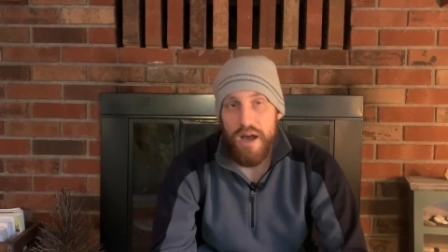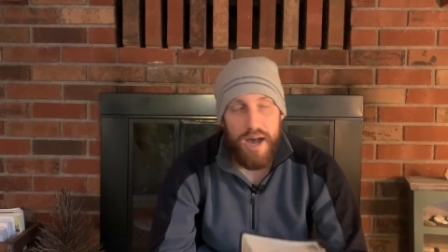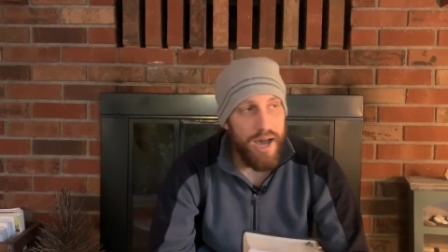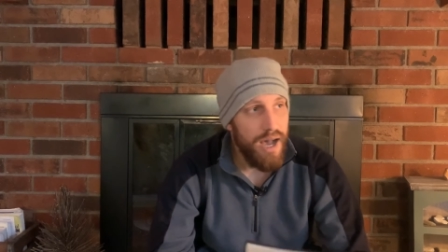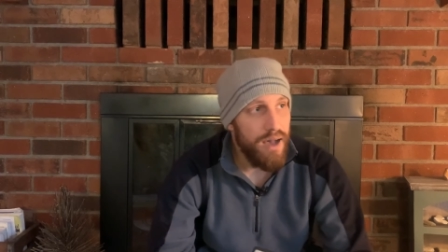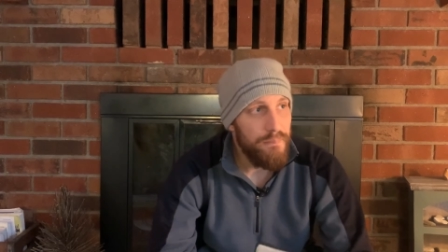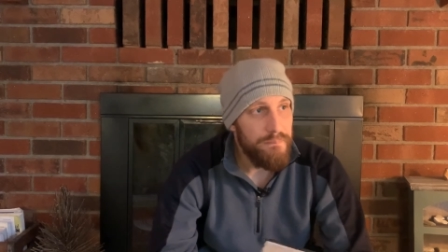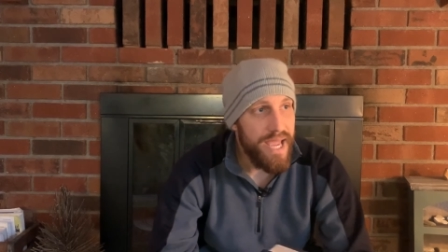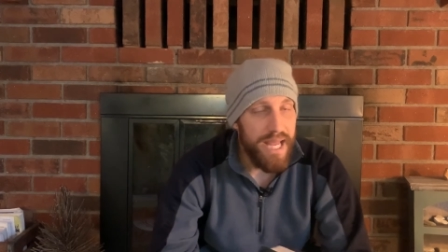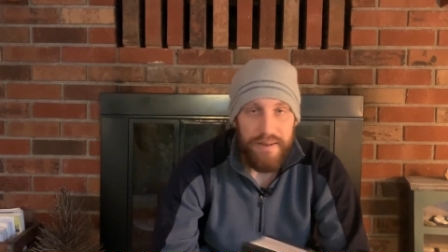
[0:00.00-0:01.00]
Uh,
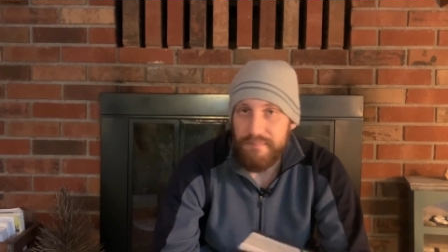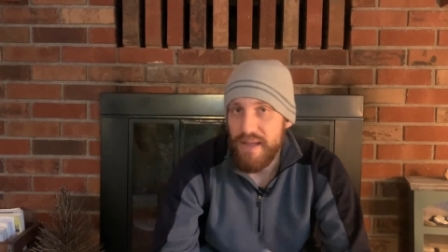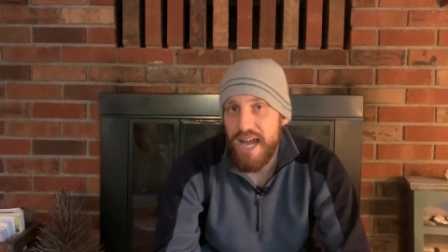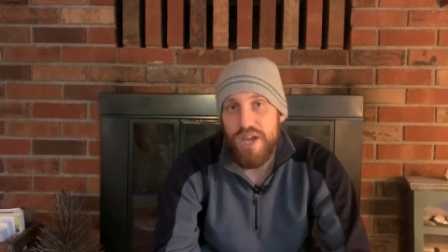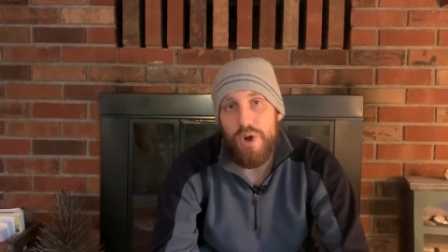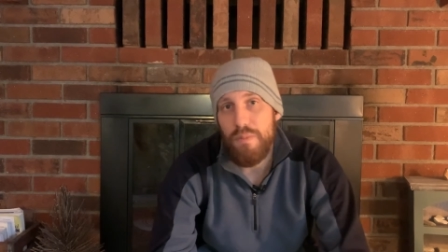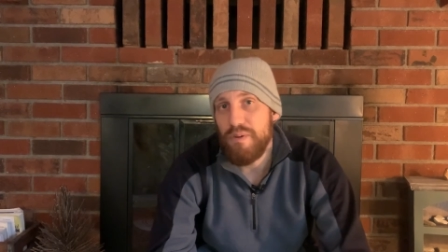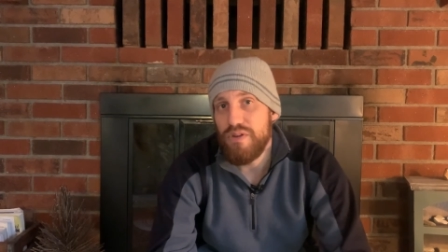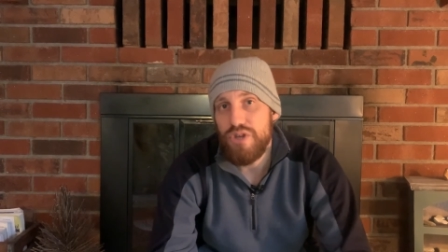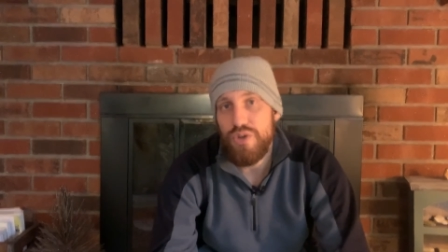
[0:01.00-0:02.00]
man, I
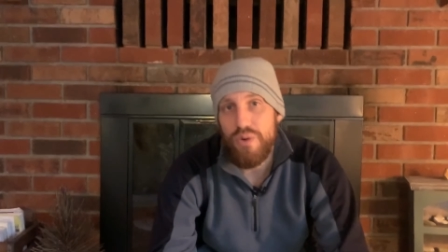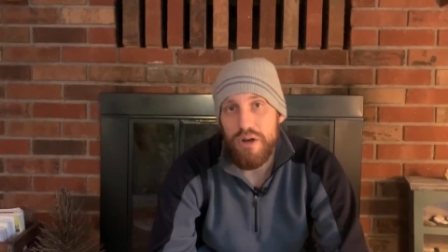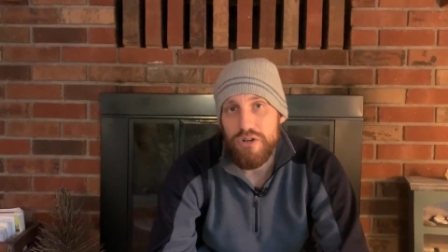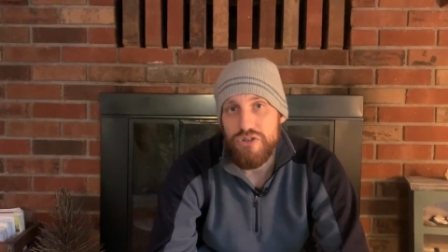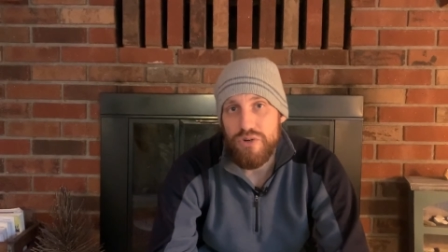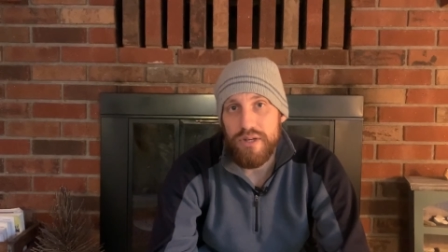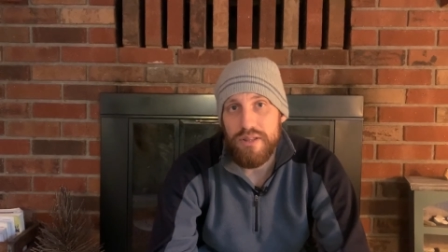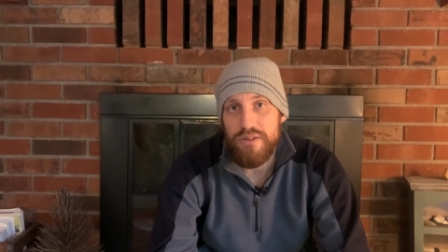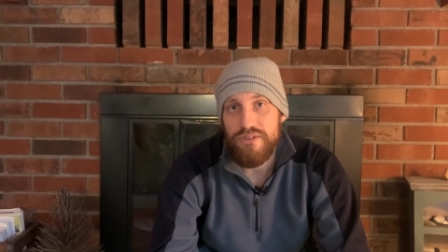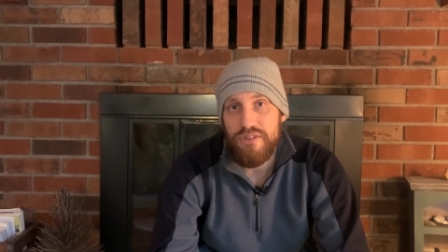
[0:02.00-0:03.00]
hope you are enjoying
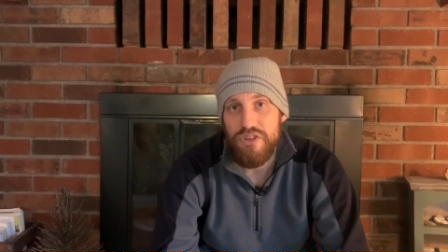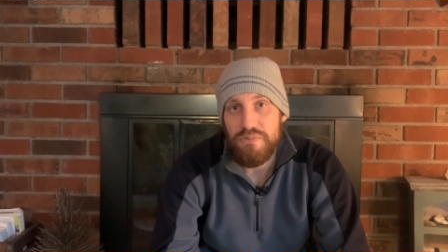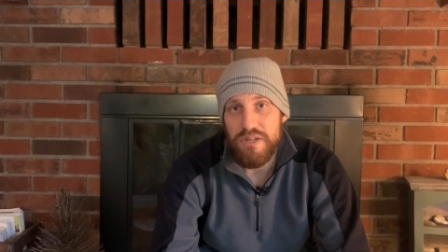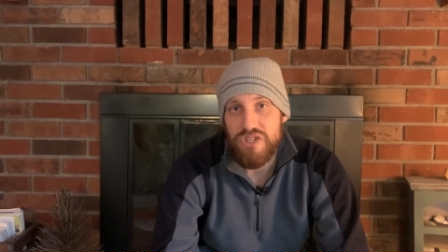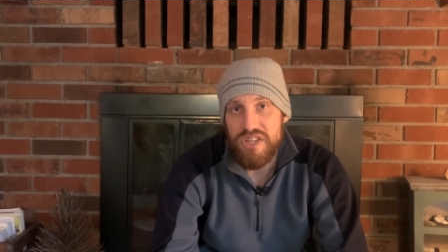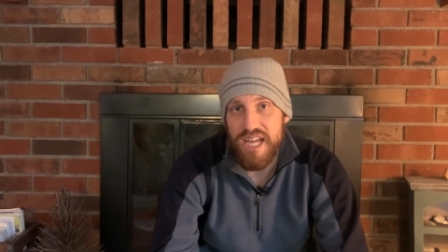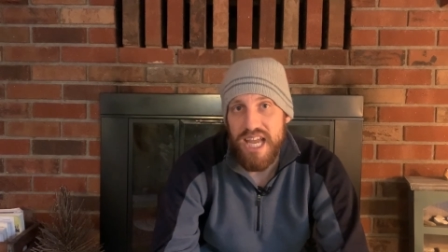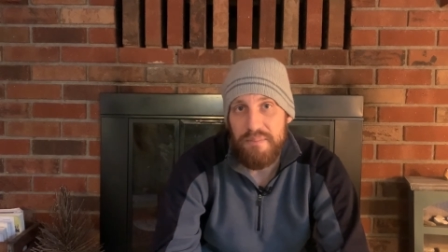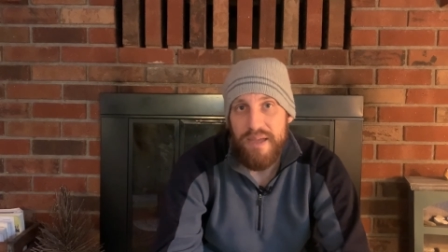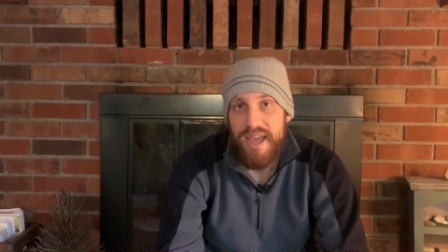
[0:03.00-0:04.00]
this as much as I
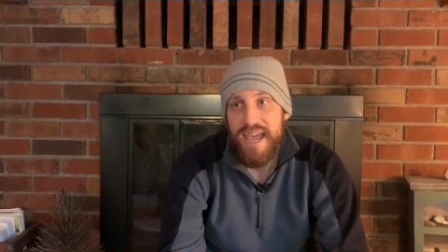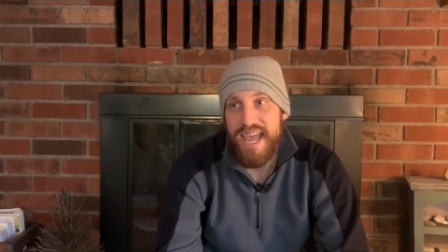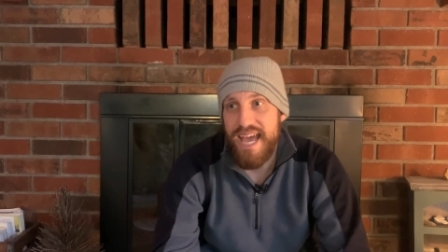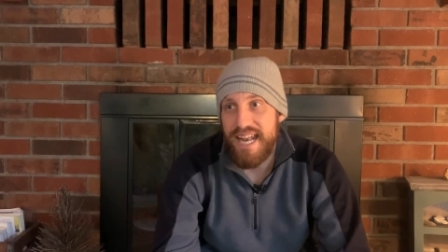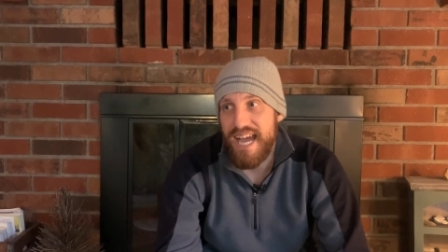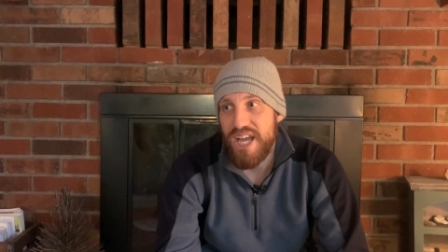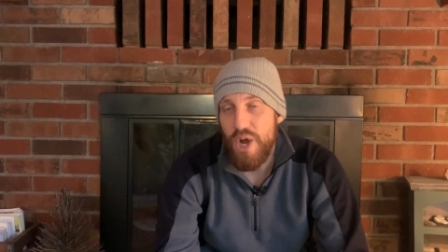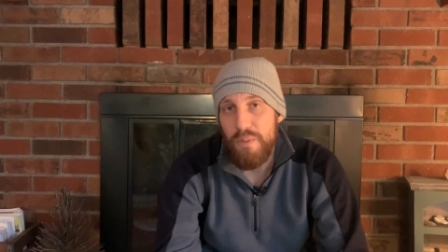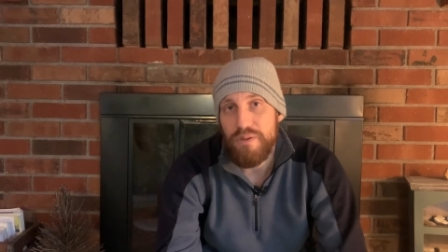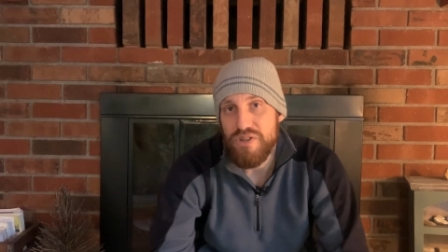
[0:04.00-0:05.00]
am, and I
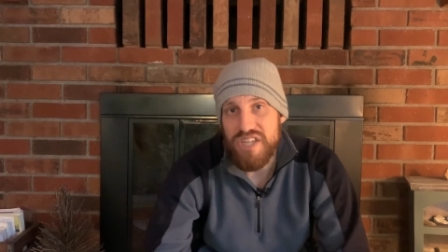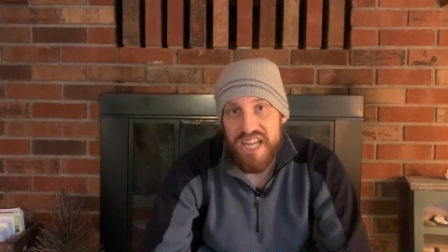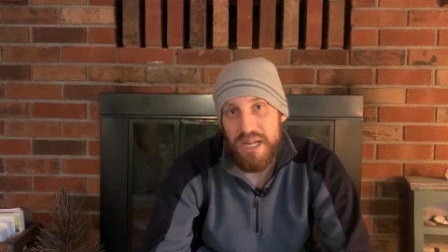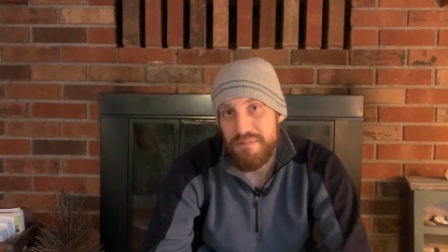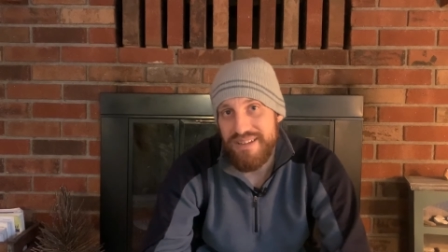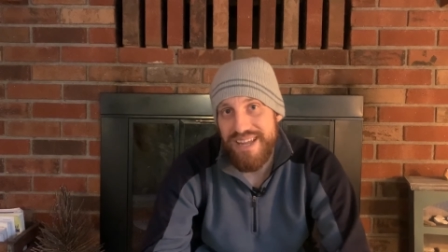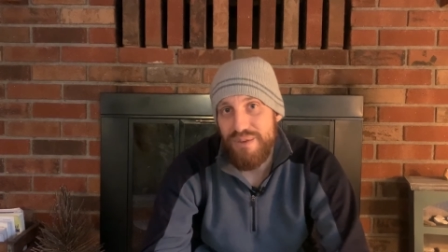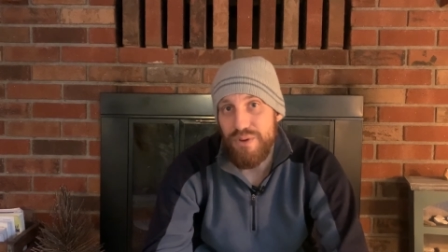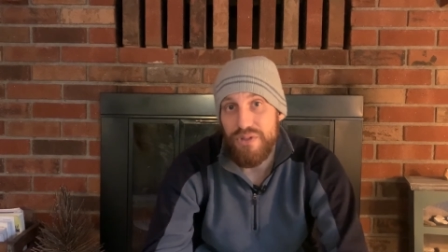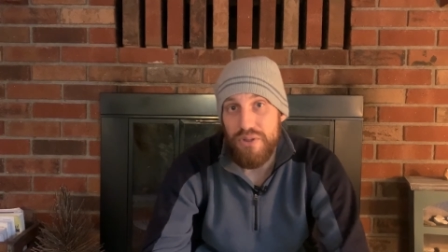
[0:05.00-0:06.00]
hope you're staying up to
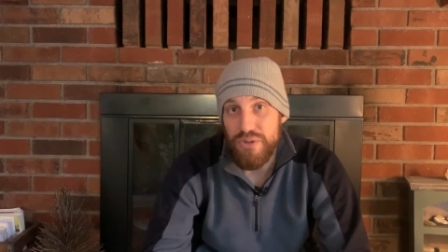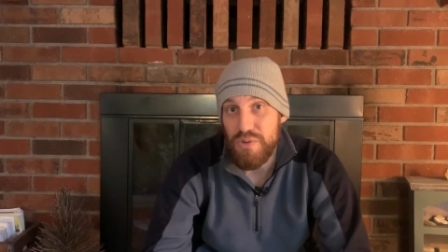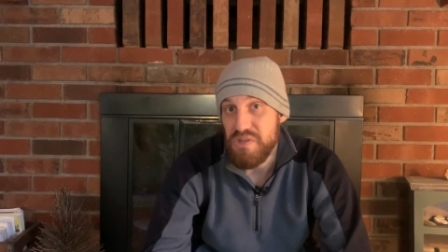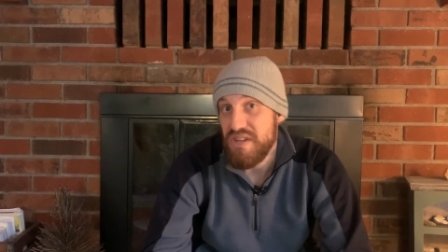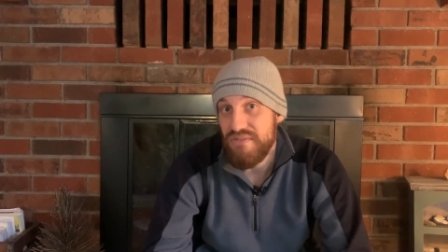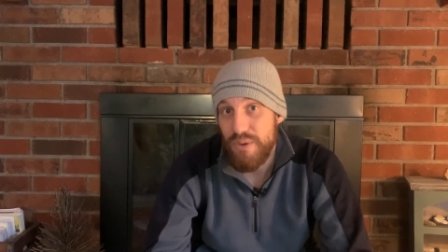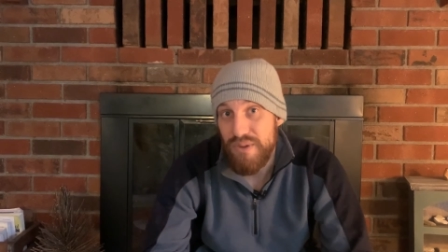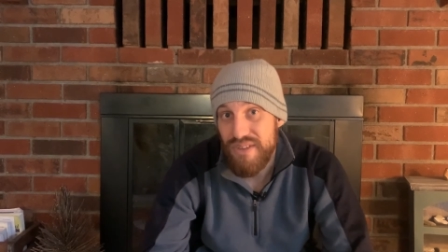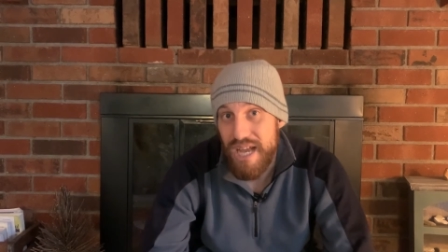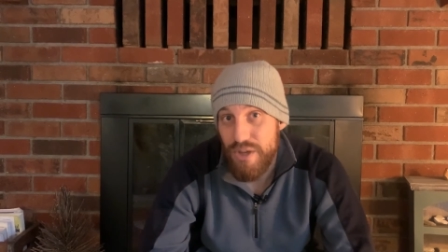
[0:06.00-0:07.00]
date with all the cool stuff that
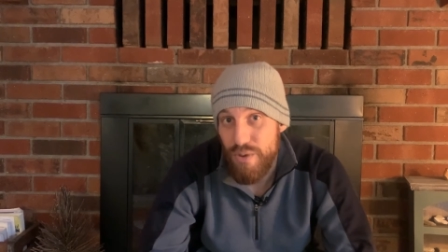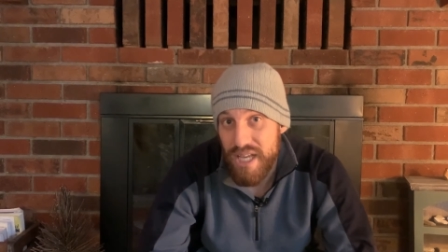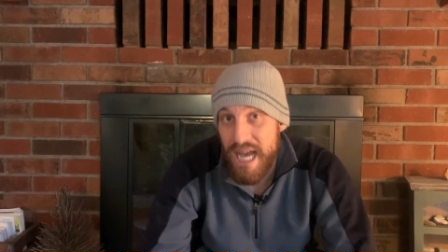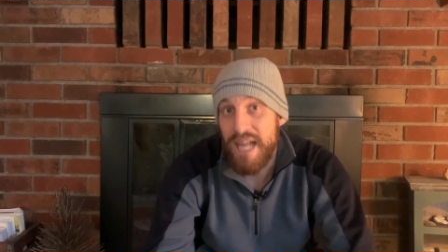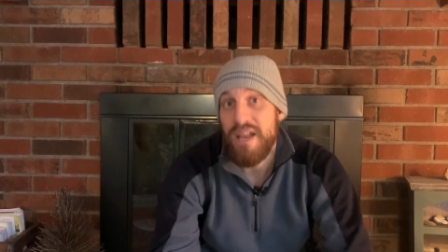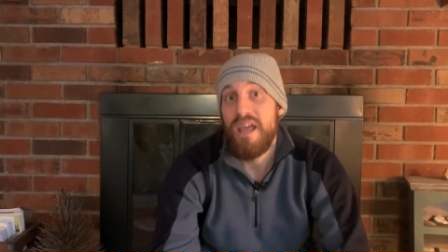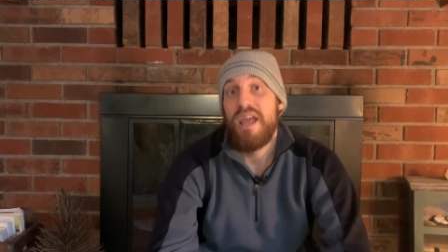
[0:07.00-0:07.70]
we've got going on.